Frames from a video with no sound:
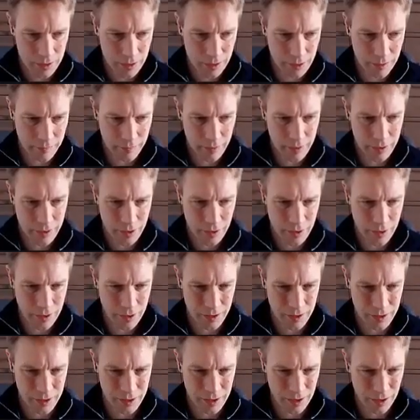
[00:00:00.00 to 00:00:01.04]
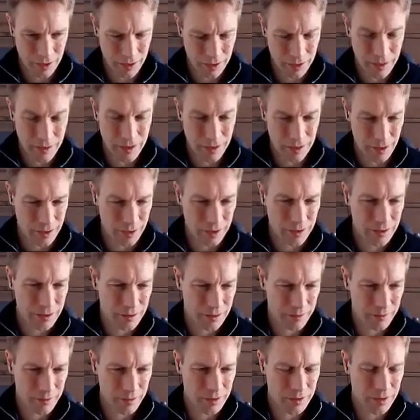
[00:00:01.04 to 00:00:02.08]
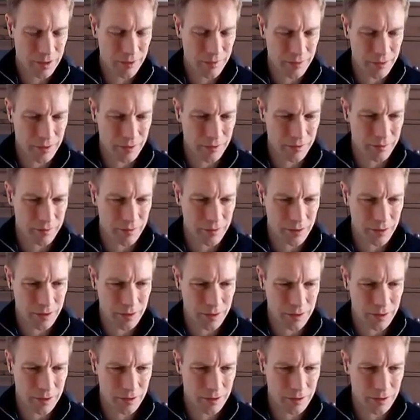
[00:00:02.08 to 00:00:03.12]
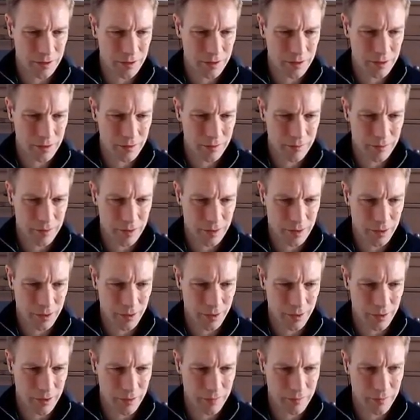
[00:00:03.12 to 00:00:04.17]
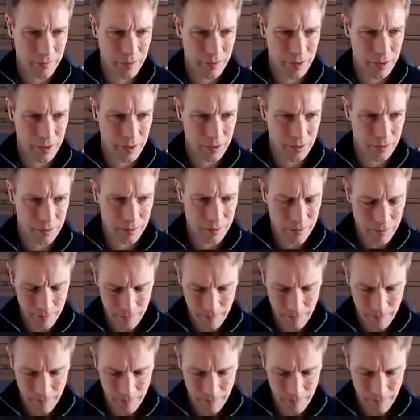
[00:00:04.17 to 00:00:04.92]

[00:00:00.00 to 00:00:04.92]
that it returns anything, so we'll just have it not return unit for now.